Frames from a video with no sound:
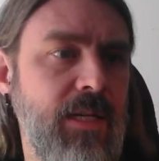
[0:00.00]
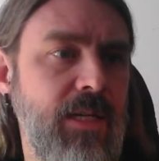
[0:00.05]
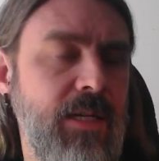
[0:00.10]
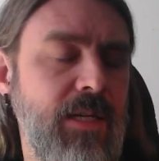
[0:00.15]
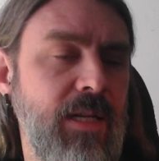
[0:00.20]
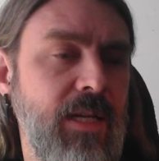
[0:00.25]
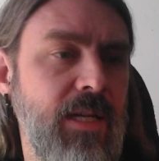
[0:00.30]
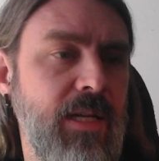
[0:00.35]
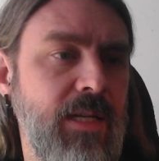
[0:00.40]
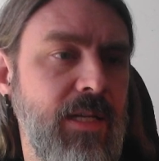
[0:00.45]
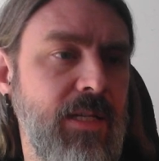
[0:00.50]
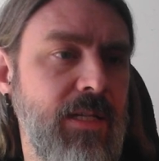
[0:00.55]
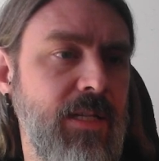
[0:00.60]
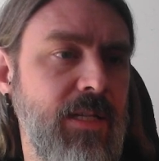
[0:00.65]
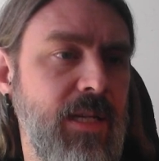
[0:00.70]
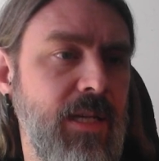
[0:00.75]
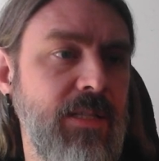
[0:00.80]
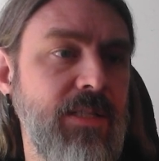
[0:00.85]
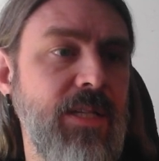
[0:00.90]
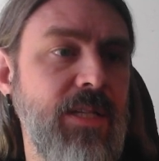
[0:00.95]
and
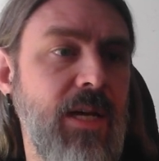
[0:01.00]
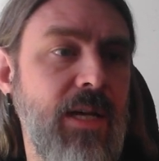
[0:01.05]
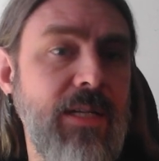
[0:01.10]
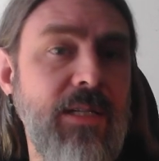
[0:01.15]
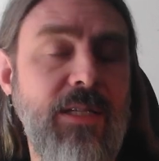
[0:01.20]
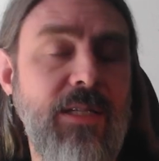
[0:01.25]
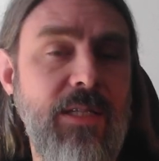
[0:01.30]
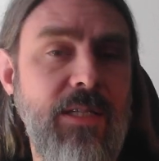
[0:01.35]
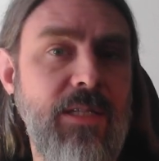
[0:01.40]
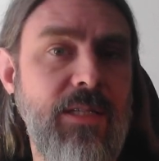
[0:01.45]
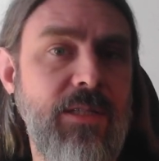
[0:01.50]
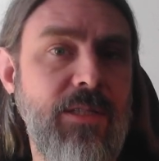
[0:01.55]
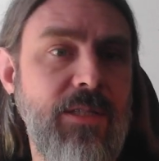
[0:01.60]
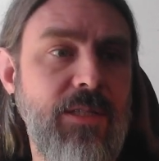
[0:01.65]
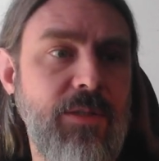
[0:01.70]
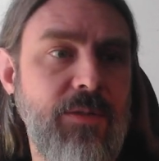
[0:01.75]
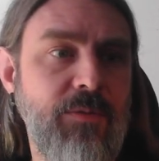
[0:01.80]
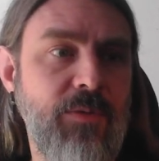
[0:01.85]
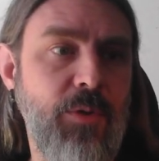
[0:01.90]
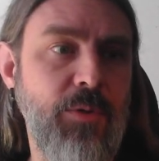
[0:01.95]
a .git
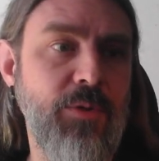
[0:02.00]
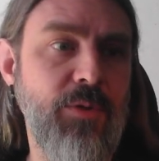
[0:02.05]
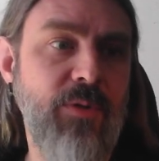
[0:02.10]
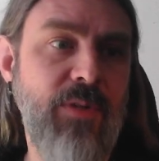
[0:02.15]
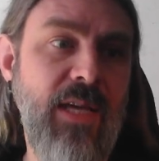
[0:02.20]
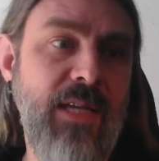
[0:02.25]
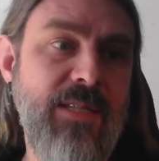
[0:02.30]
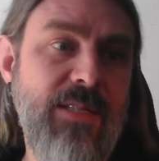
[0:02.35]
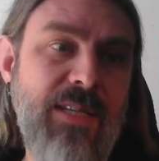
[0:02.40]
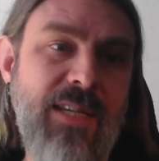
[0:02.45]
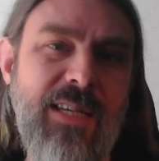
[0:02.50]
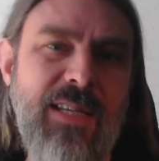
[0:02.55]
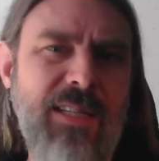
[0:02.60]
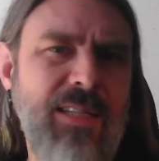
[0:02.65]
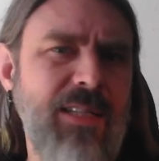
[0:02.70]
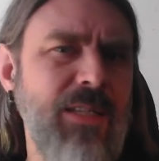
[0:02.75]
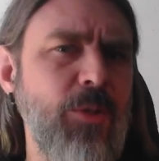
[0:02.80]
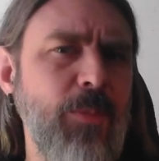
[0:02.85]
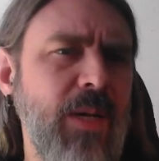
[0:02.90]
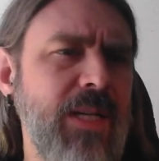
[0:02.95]
folder that's
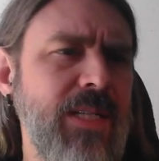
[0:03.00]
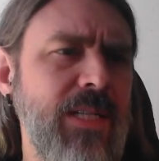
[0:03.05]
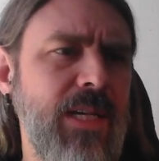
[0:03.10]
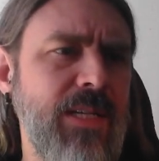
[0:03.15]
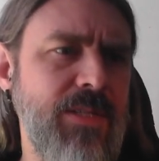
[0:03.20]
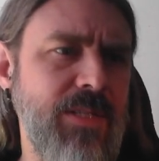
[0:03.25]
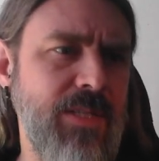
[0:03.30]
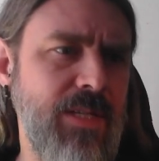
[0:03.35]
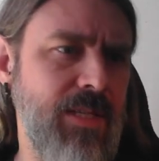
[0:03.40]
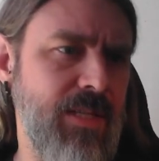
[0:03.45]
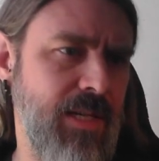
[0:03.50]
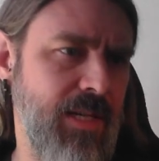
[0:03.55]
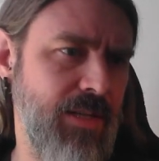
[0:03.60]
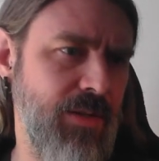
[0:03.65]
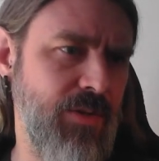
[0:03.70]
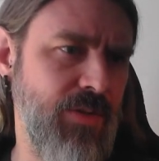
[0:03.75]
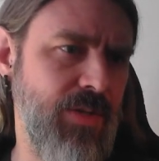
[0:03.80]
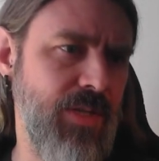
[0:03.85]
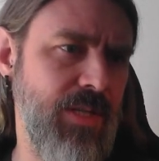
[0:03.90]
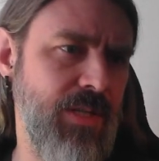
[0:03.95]
hidden. You might not see that.
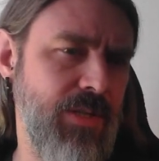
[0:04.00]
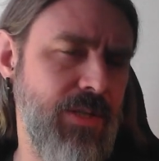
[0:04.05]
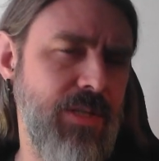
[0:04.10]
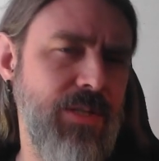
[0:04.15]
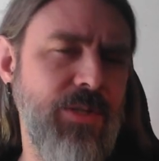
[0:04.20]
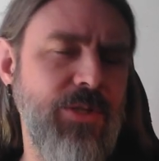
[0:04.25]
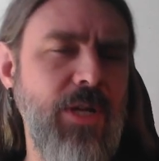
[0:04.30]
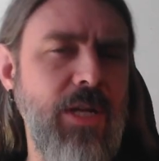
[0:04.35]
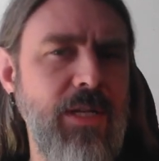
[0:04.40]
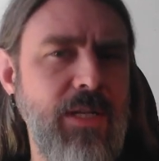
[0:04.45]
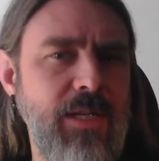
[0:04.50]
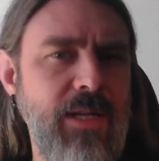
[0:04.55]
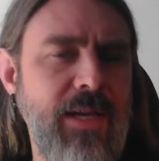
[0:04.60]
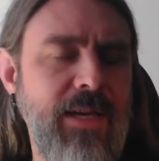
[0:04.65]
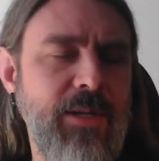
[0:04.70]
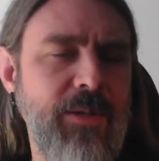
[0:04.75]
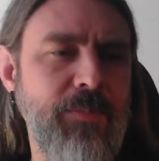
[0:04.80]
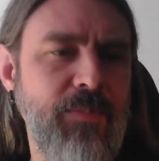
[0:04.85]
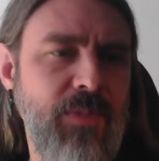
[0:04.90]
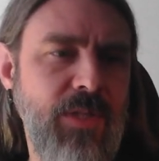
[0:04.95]
You see it's shaded
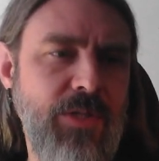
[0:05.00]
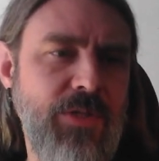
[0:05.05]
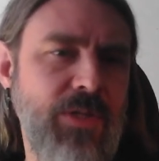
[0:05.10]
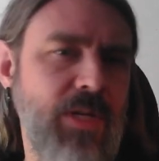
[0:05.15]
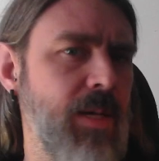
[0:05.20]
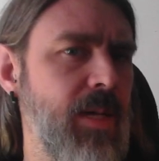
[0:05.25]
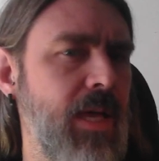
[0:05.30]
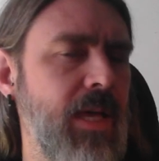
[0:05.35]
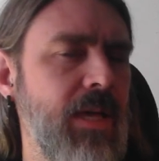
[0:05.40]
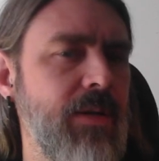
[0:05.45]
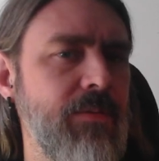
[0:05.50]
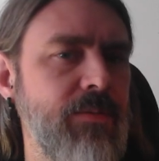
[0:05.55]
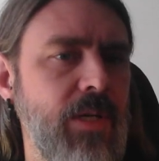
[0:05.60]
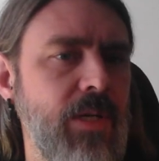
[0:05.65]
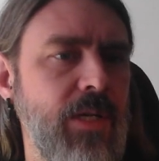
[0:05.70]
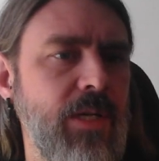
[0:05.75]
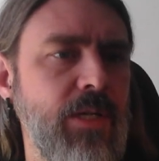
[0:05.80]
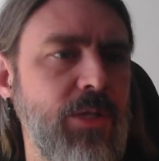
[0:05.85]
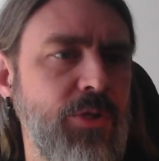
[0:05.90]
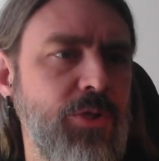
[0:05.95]
out because I have
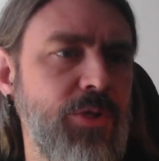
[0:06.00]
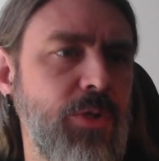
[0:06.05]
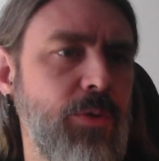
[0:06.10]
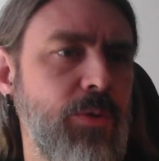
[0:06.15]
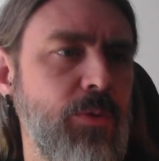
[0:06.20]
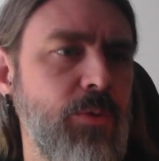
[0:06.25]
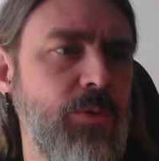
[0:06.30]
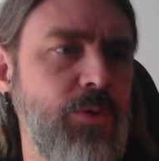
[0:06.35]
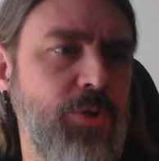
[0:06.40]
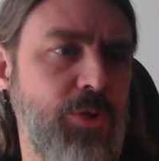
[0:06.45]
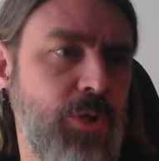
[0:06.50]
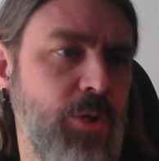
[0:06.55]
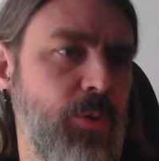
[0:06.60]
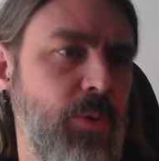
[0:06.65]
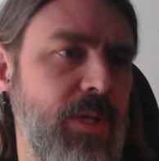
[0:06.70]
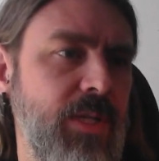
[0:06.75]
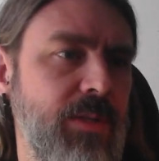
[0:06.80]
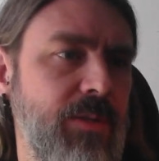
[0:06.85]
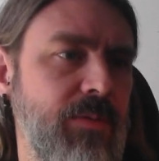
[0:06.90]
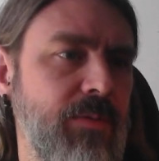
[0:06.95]
show
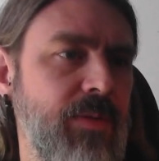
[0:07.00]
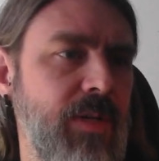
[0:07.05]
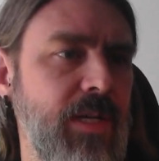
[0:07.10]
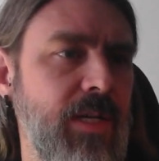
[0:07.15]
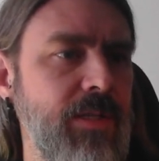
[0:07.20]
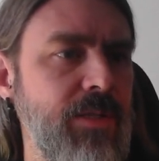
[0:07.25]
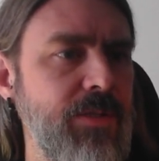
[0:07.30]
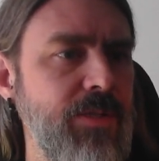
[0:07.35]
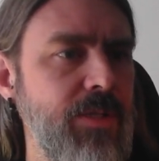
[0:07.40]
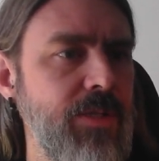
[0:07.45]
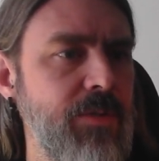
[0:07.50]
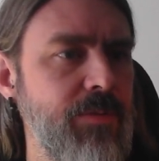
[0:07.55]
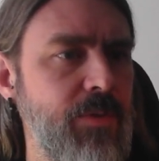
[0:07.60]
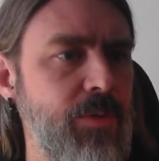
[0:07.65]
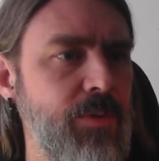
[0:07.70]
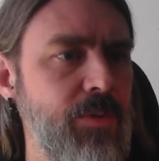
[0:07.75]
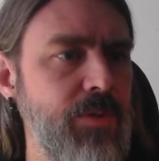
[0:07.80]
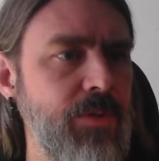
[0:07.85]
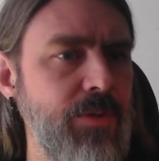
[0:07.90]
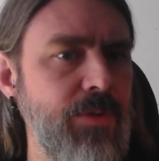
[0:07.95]
hidden files and
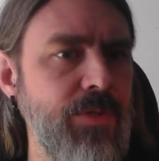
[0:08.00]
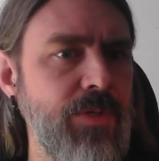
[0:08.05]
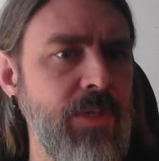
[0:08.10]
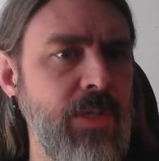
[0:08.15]
folders,